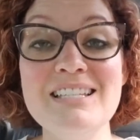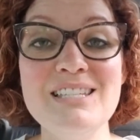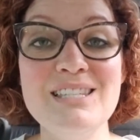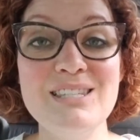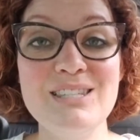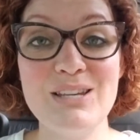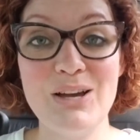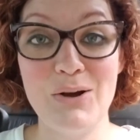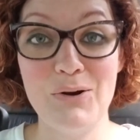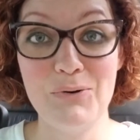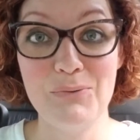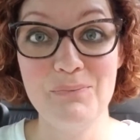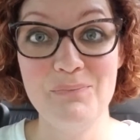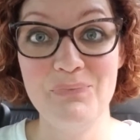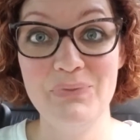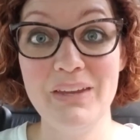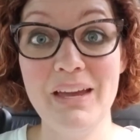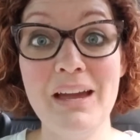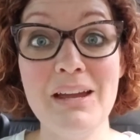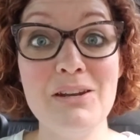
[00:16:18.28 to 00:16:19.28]
so,
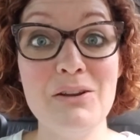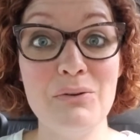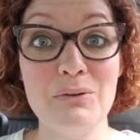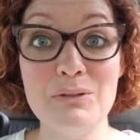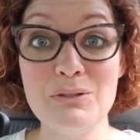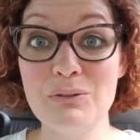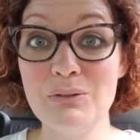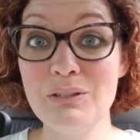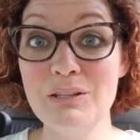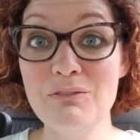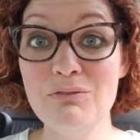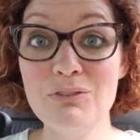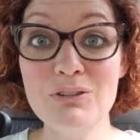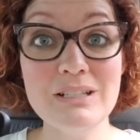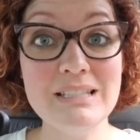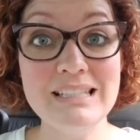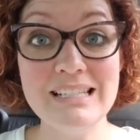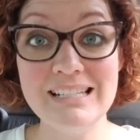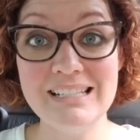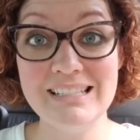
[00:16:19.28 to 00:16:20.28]
I know it's only for
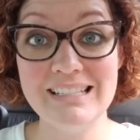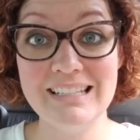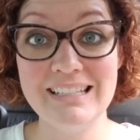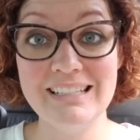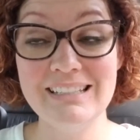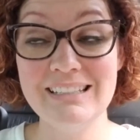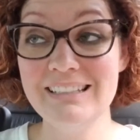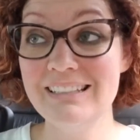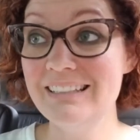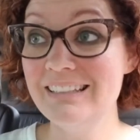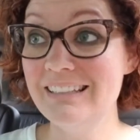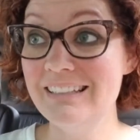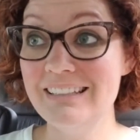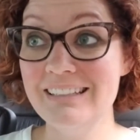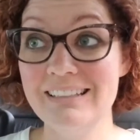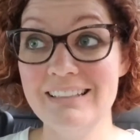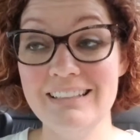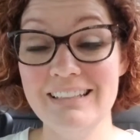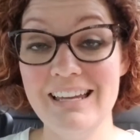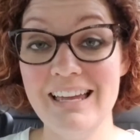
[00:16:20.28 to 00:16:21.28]
a season,
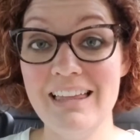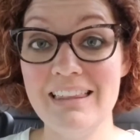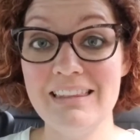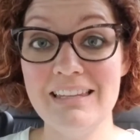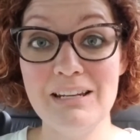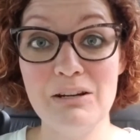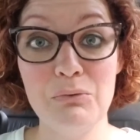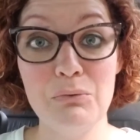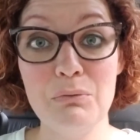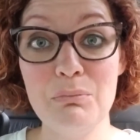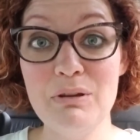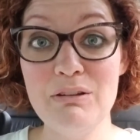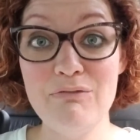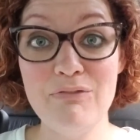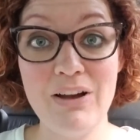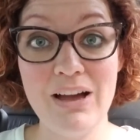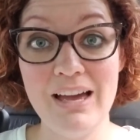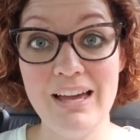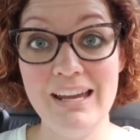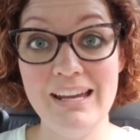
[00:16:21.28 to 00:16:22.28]
and then it will be
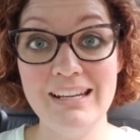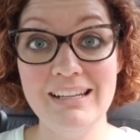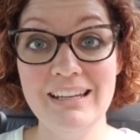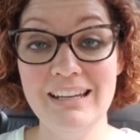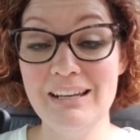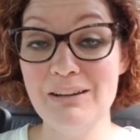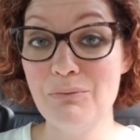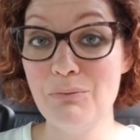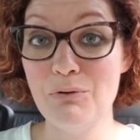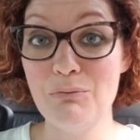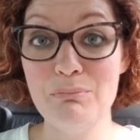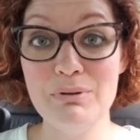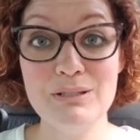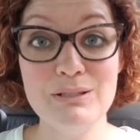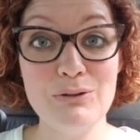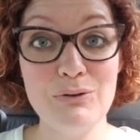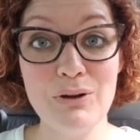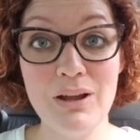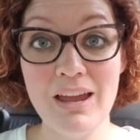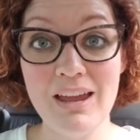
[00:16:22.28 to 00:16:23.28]
fine, and it won't be
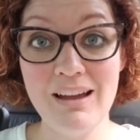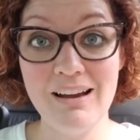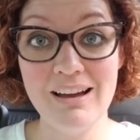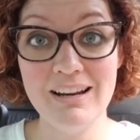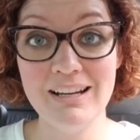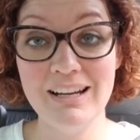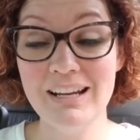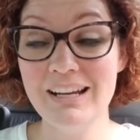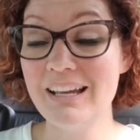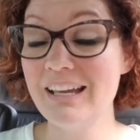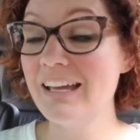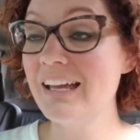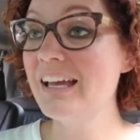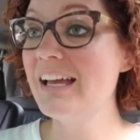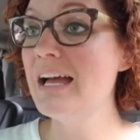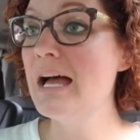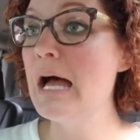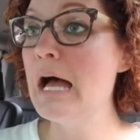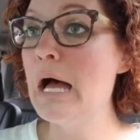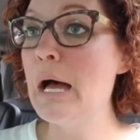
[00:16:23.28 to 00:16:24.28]
so chaotic,
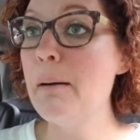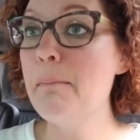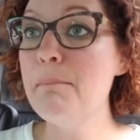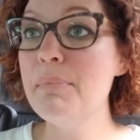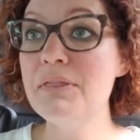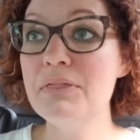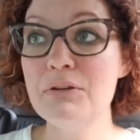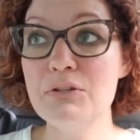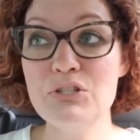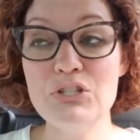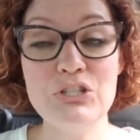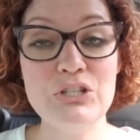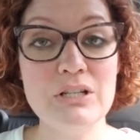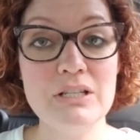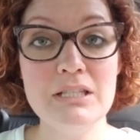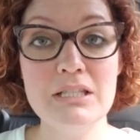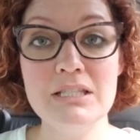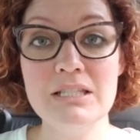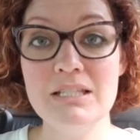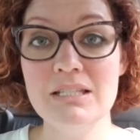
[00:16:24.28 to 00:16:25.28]
but there's
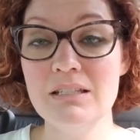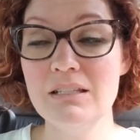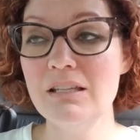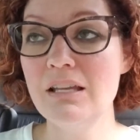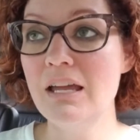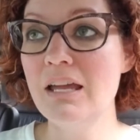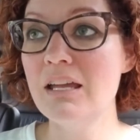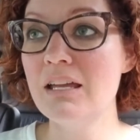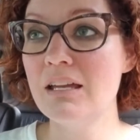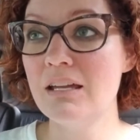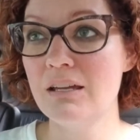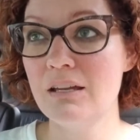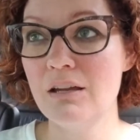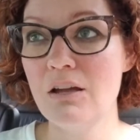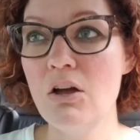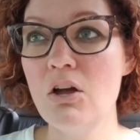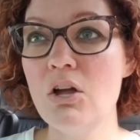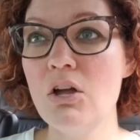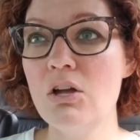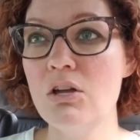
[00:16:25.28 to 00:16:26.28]
just like
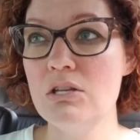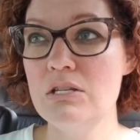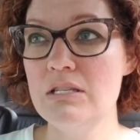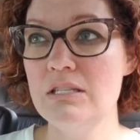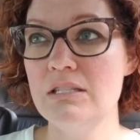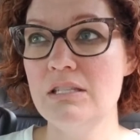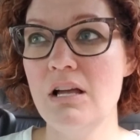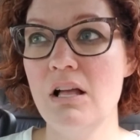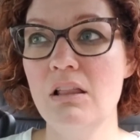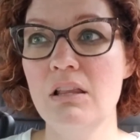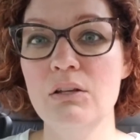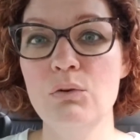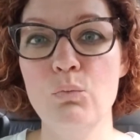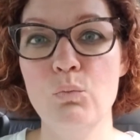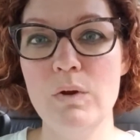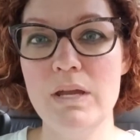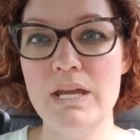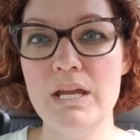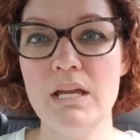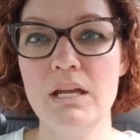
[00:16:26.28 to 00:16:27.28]
a good solid
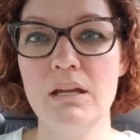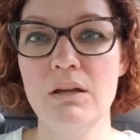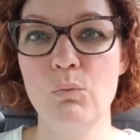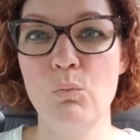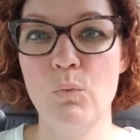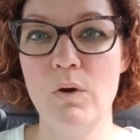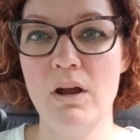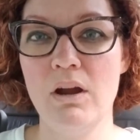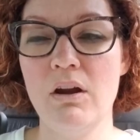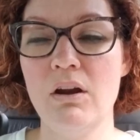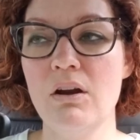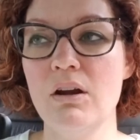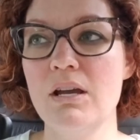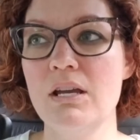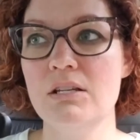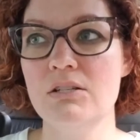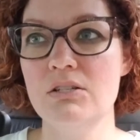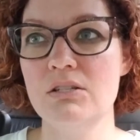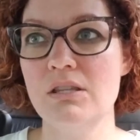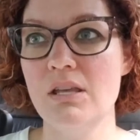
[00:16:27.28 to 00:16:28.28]
week where
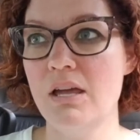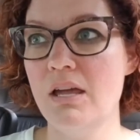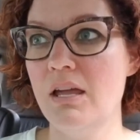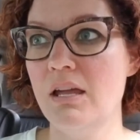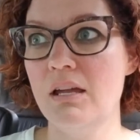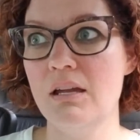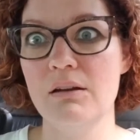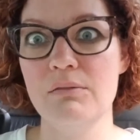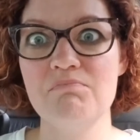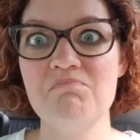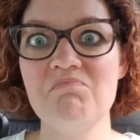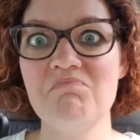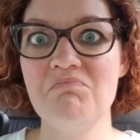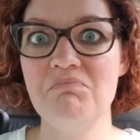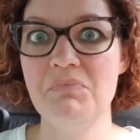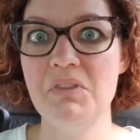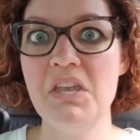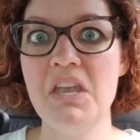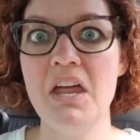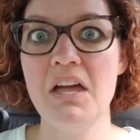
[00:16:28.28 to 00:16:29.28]
it's like
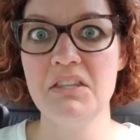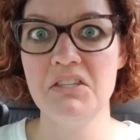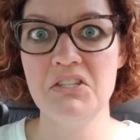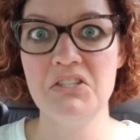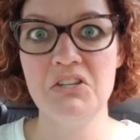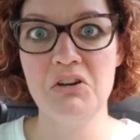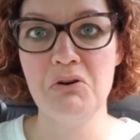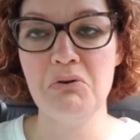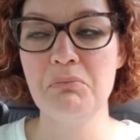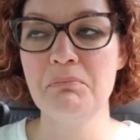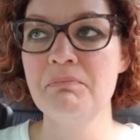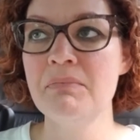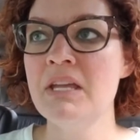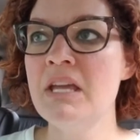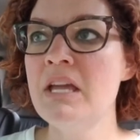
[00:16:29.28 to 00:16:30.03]
not so.